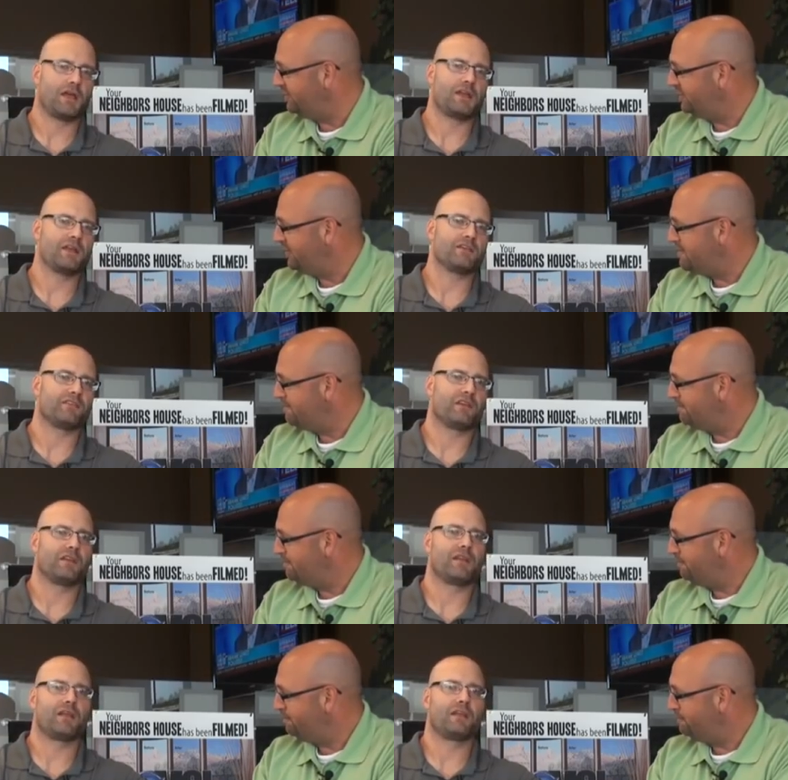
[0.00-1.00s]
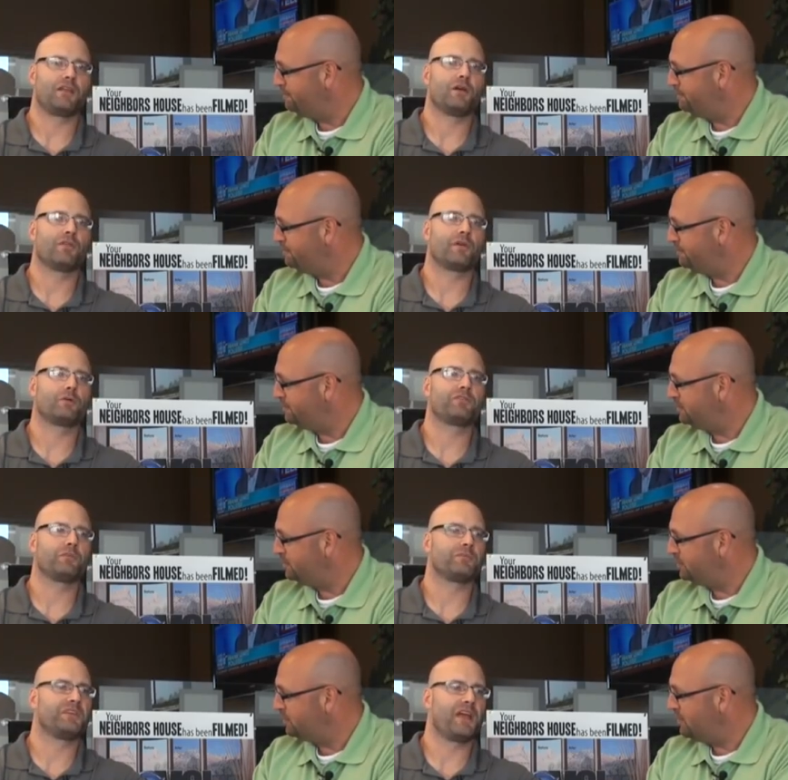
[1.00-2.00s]
Speaker 1: it is, and you know there were
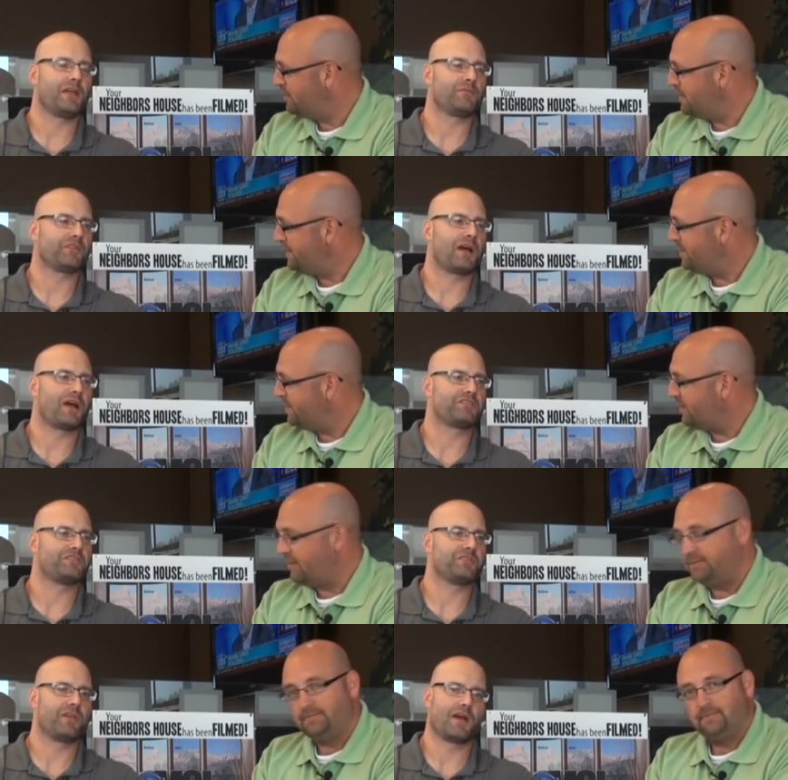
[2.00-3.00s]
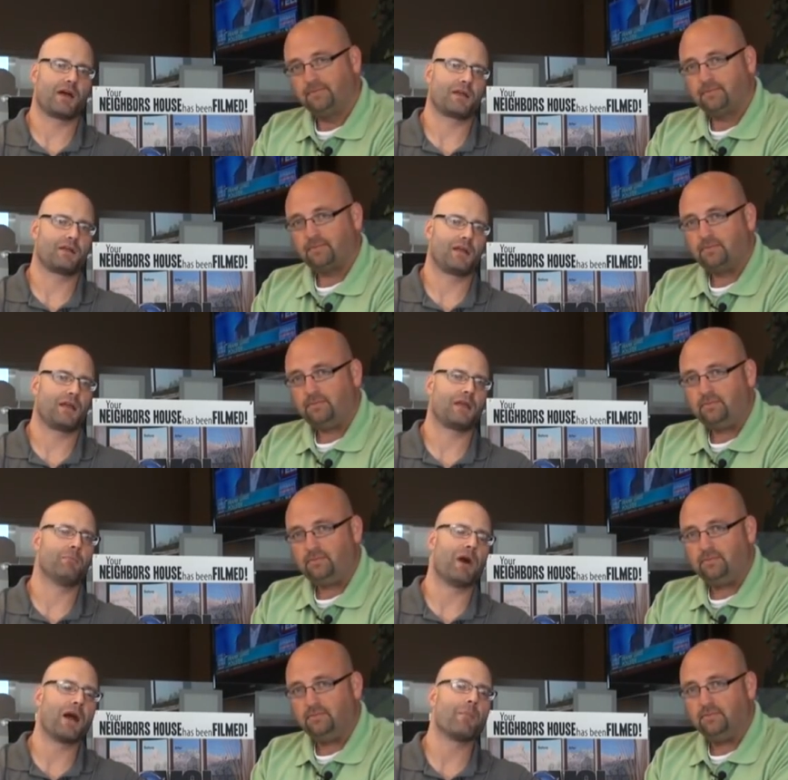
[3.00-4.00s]
some games last year that,
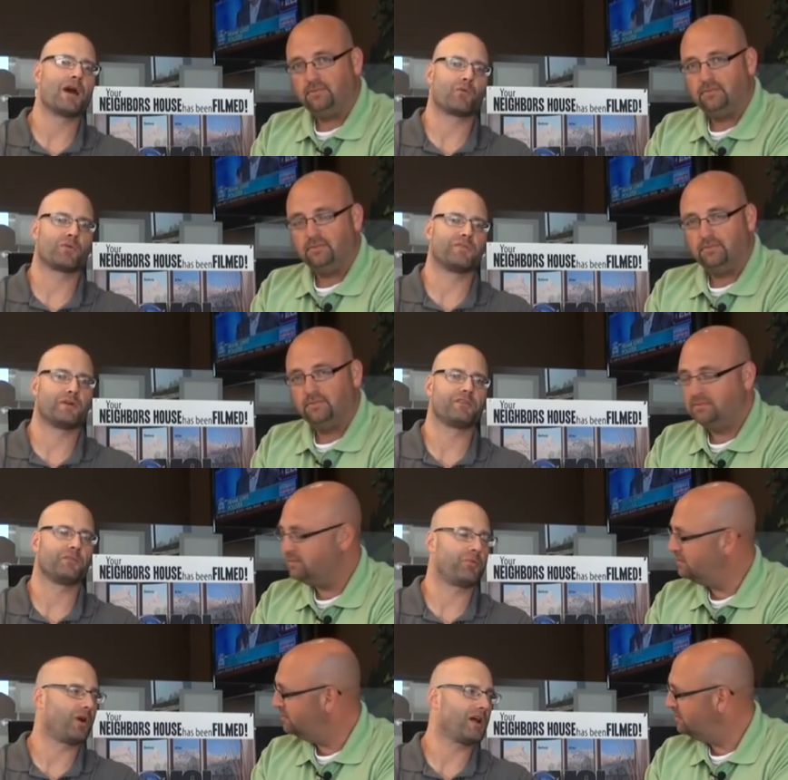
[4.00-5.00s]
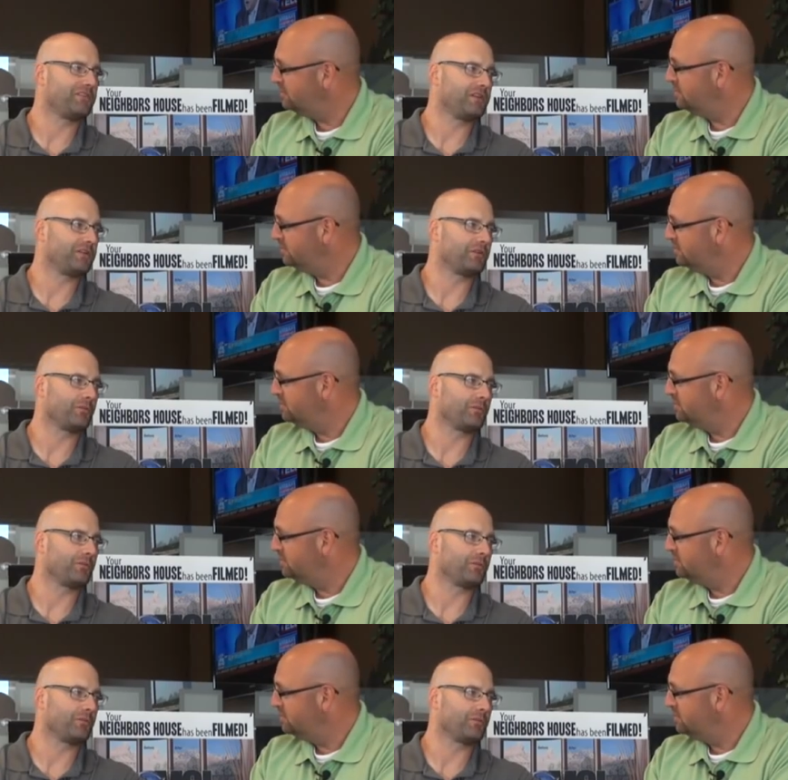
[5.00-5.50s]
in my mind, were very surprising in